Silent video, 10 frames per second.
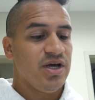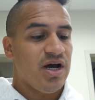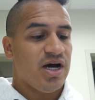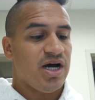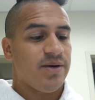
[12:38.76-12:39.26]

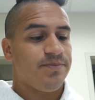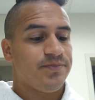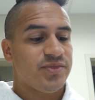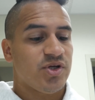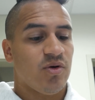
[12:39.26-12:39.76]

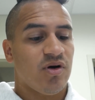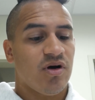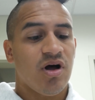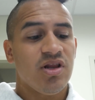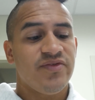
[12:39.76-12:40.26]
So
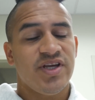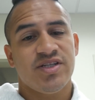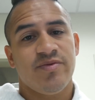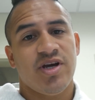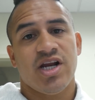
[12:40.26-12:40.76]
all of these,
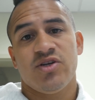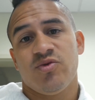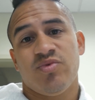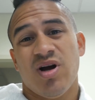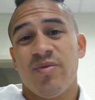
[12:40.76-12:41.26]
to be honest,
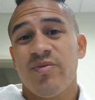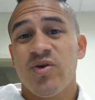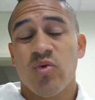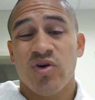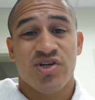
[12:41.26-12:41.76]
would probably
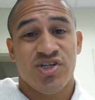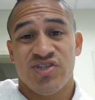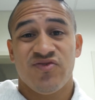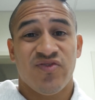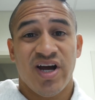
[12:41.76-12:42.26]
work
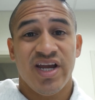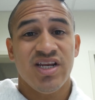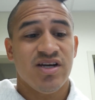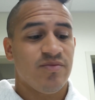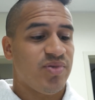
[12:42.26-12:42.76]
just
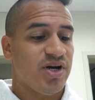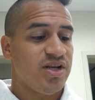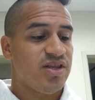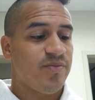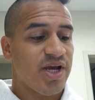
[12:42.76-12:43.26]
fine, but
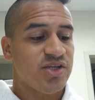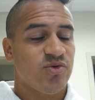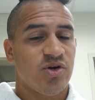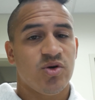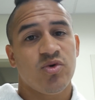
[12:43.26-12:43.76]
the best
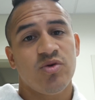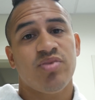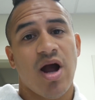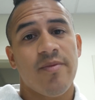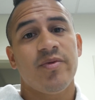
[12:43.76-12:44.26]
one would
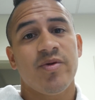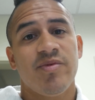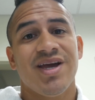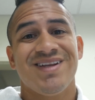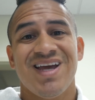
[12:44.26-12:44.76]
probably
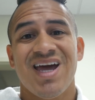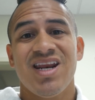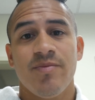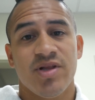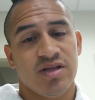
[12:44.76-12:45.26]
be a 10
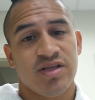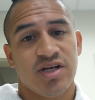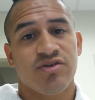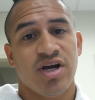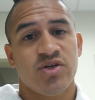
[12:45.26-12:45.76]

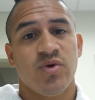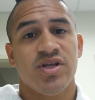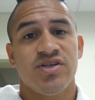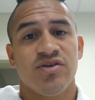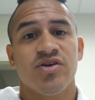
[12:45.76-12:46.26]
milliliter
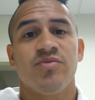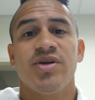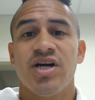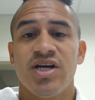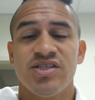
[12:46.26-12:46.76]
graduated cylinder,
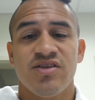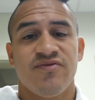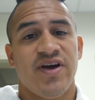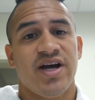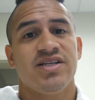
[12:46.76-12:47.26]
because of the
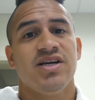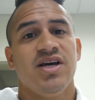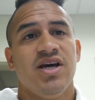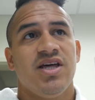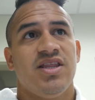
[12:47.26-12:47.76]
fact
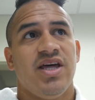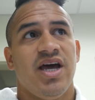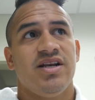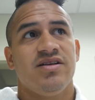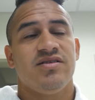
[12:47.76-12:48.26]

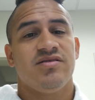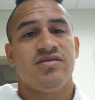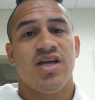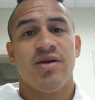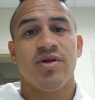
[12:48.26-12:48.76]
that
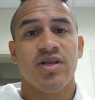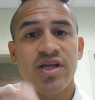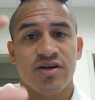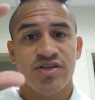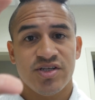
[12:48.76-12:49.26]
10
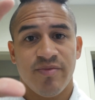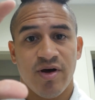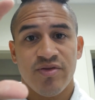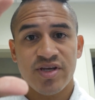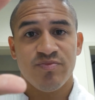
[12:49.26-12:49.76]
milliliters is
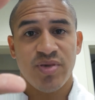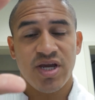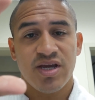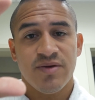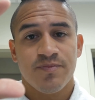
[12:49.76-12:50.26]
about this big,